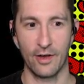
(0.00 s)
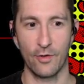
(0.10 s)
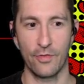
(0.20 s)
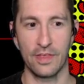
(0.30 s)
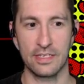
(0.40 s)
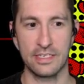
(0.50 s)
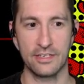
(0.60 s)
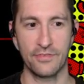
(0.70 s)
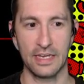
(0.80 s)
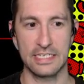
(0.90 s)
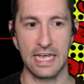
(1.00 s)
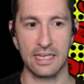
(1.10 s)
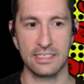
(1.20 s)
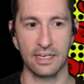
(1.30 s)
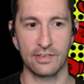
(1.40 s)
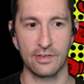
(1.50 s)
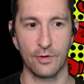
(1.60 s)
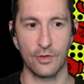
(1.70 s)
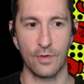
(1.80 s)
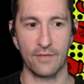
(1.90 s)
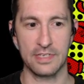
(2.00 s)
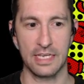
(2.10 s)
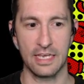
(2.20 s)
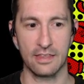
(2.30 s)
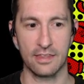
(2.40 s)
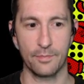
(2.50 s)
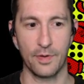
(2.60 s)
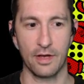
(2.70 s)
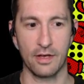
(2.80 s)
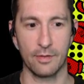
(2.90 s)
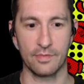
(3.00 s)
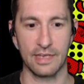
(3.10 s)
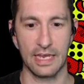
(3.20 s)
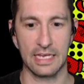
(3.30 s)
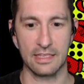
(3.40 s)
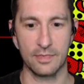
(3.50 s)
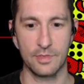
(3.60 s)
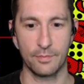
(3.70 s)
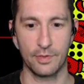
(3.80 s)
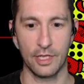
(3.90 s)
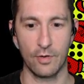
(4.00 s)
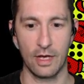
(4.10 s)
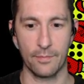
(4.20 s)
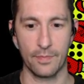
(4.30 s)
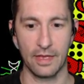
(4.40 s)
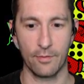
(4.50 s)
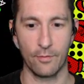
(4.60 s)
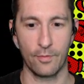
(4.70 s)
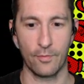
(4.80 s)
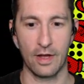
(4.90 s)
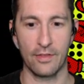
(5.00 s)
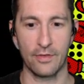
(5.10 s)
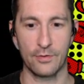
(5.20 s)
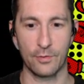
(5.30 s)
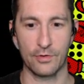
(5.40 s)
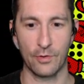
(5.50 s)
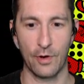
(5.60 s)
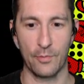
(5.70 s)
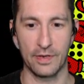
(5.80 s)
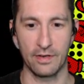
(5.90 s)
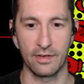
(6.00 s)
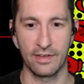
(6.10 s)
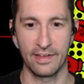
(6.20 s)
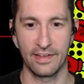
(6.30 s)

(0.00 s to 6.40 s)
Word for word: Oh, this is fantastic. So you have to hit the bombs and get them to blow up while the doors are open.